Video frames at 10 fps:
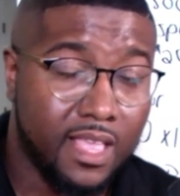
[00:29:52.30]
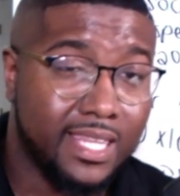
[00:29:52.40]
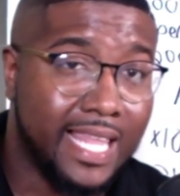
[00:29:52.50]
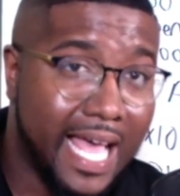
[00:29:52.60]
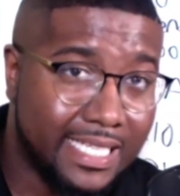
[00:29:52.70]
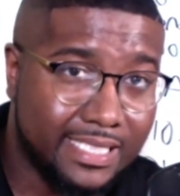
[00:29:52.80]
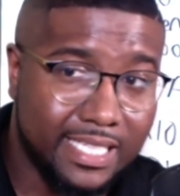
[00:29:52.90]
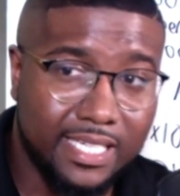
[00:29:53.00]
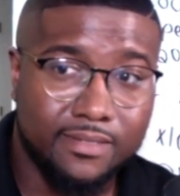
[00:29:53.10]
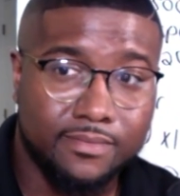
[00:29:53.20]

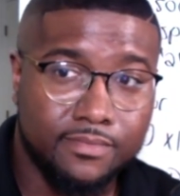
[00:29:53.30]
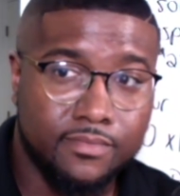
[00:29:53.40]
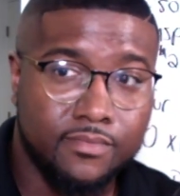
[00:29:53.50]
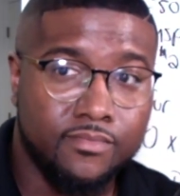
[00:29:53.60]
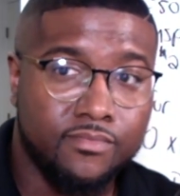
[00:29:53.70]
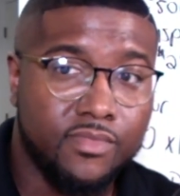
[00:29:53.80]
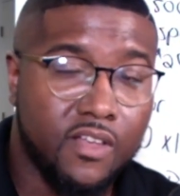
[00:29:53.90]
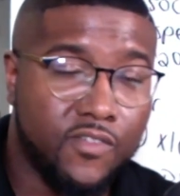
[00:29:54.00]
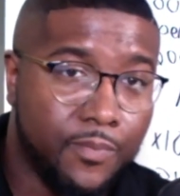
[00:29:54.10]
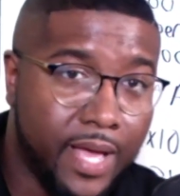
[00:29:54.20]
Lastly,
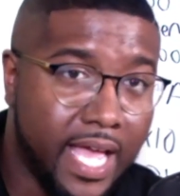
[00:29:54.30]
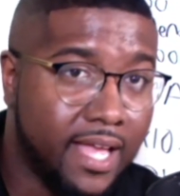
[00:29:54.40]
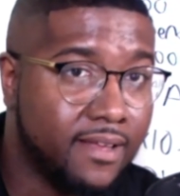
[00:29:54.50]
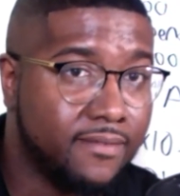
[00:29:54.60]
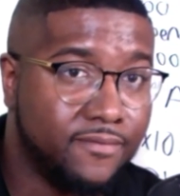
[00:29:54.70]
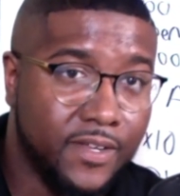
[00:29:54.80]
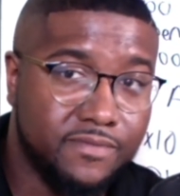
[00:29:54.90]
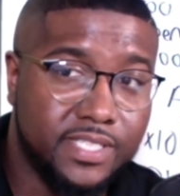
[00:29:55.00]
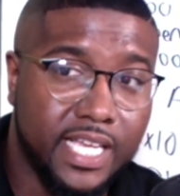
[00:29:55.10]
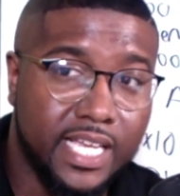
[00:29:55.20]
if you're paying
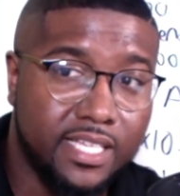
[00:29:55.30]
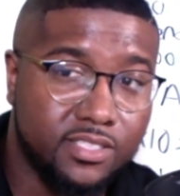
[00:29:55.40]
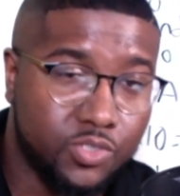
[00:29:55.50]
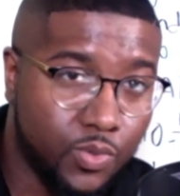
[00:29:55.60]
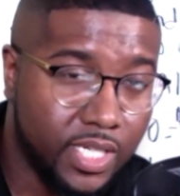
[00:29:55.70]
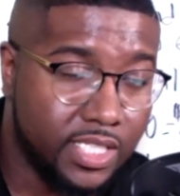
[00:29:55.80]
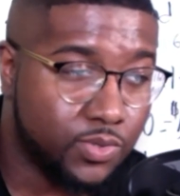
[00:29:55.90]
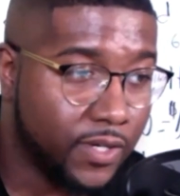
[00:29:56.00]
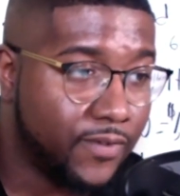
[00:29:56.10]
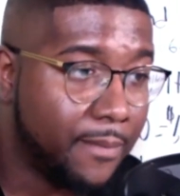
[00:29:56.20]
15, 20,
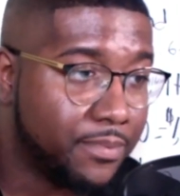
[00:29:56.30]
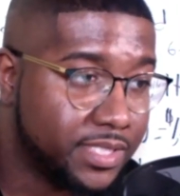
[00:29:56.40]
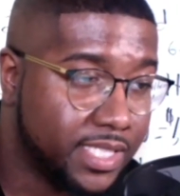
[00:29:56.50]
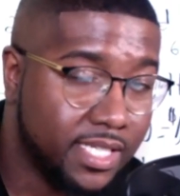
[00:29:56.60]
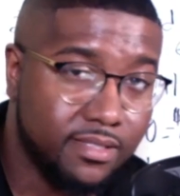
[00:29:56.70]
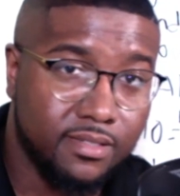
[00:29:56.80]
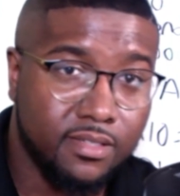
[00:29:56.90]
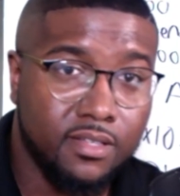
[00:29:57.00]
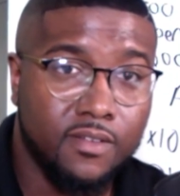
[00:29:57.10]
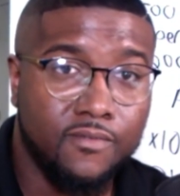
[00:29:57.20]
25%
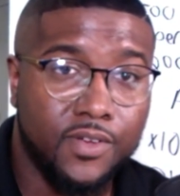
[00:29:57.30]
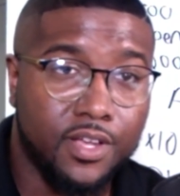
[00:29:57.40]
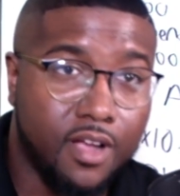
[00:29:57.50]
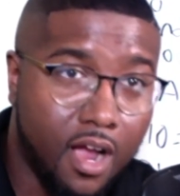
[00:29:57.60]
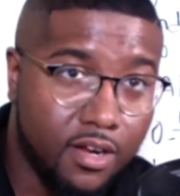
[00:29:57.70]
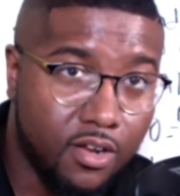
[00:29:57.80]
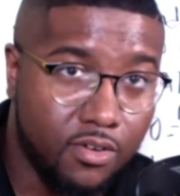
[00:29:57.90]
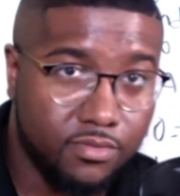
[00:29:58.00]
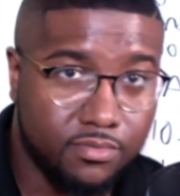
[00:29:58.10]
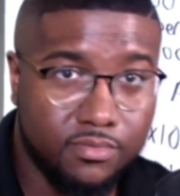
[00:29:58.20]
for your car
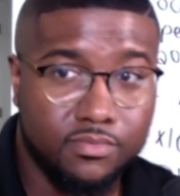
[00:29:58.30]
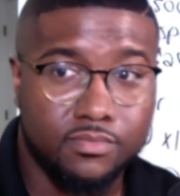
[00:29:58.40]
note,